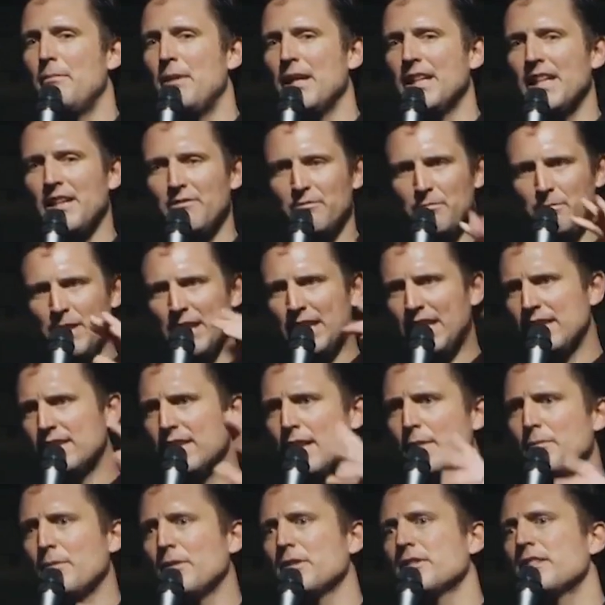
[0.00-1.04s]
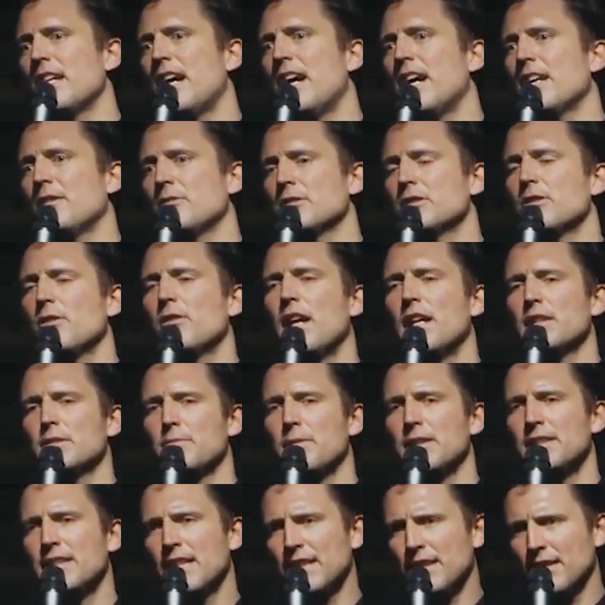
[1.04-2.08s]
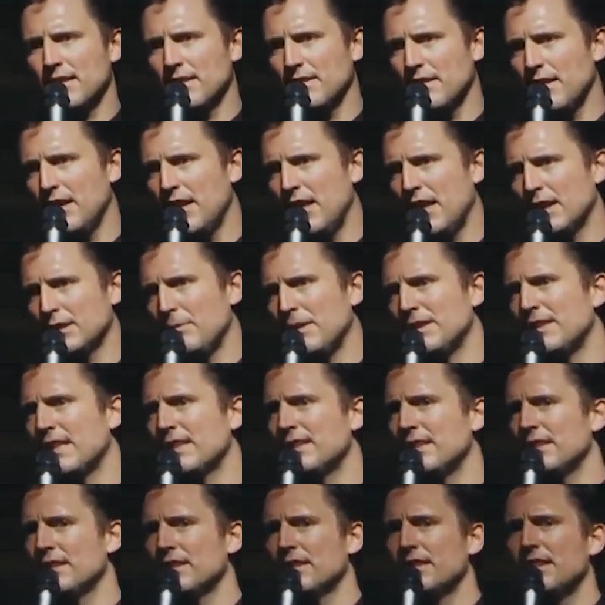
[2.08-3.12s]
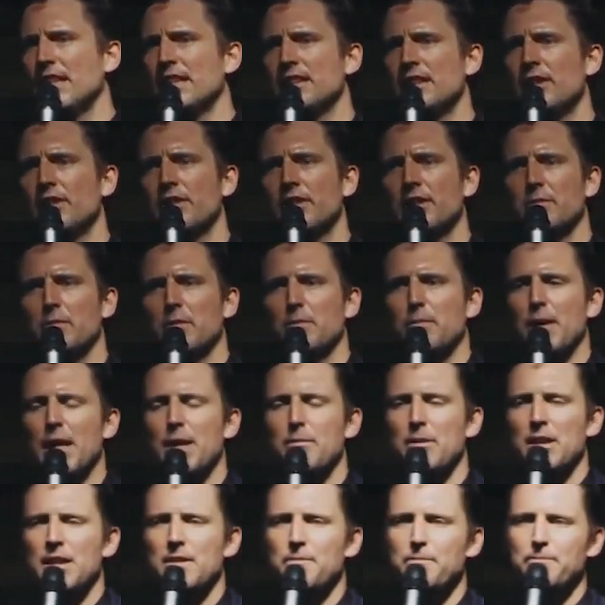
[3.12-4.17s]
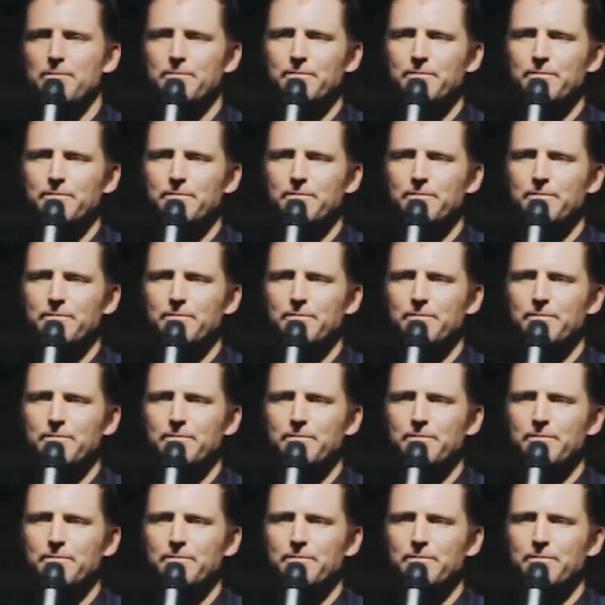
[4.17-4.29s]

I giving my kid dimples, doc? What's going on? Is my dick, is my dick getting near the baby?